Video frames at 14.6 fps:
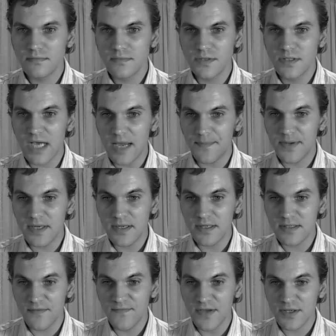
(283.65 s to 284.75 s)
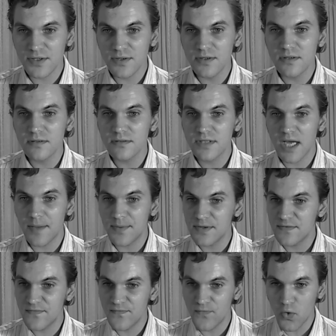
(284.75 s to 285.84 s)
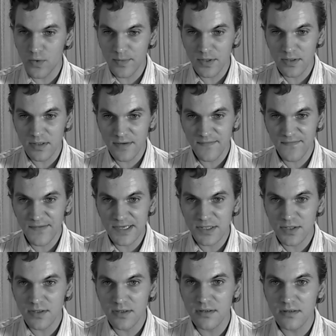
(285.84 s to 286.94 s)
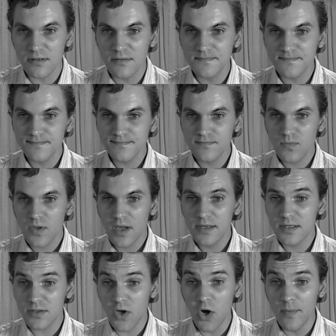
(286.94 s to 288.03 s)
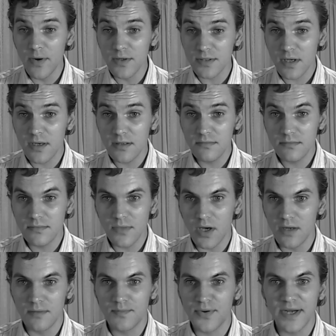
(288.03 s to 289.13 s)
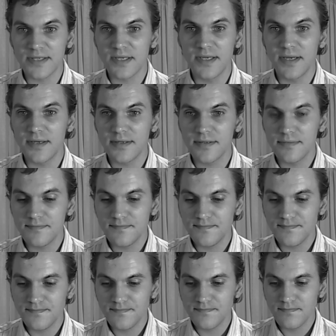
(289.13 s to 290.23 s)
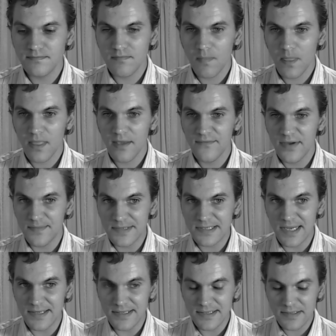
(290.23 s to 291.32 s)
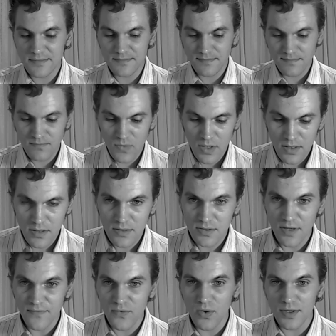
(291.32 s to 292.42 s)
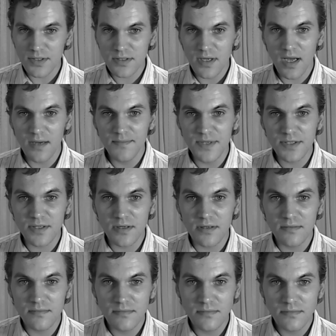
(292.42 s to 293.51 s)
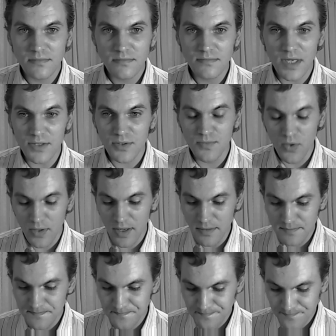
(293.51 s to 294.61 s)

Japanese official, Japanese former official. It's almost unprecedented for him to say this. So, of course, Mr. Matsumura